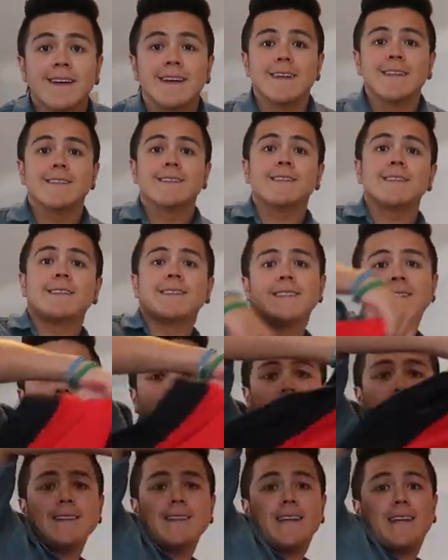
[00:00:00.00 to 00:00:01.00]
It's
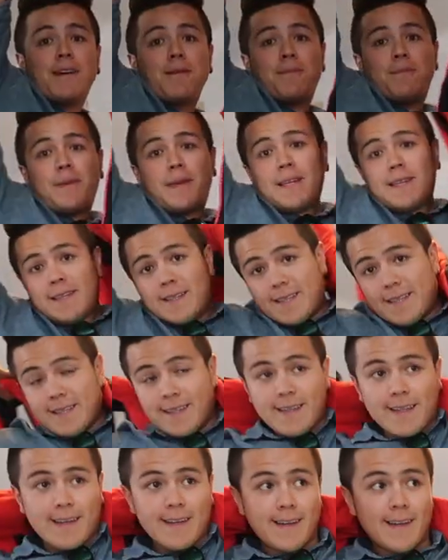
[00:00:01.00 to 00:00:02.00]
still a bit
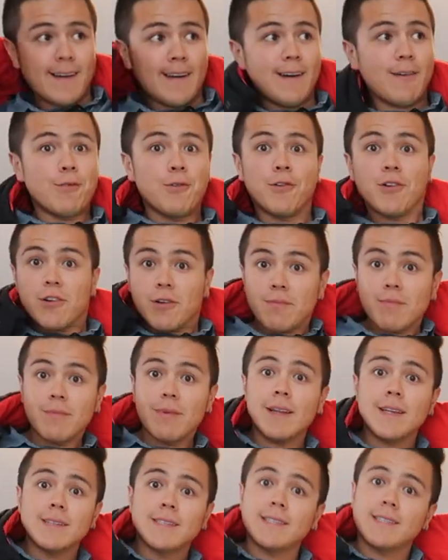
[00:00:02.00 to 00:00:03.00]

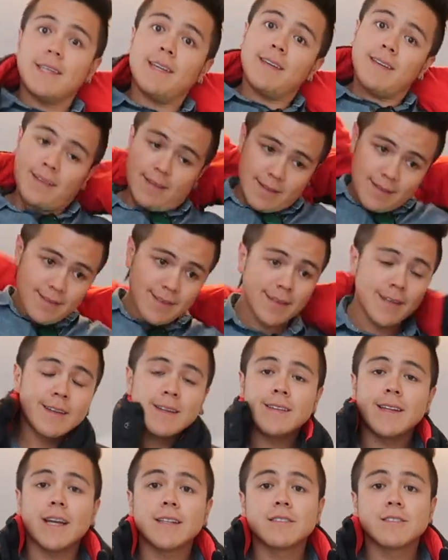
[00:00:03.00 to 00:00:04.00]
warm, let's say.
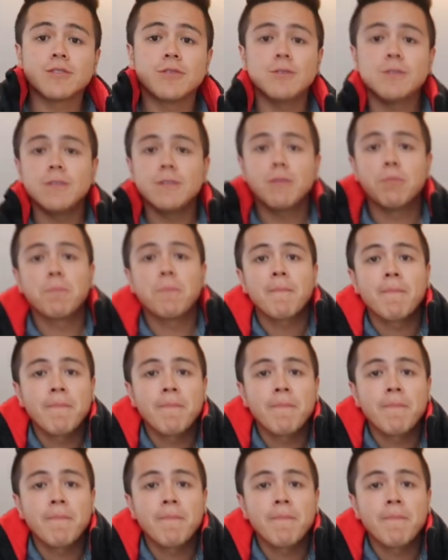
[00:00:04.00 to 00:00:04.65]
That's cool.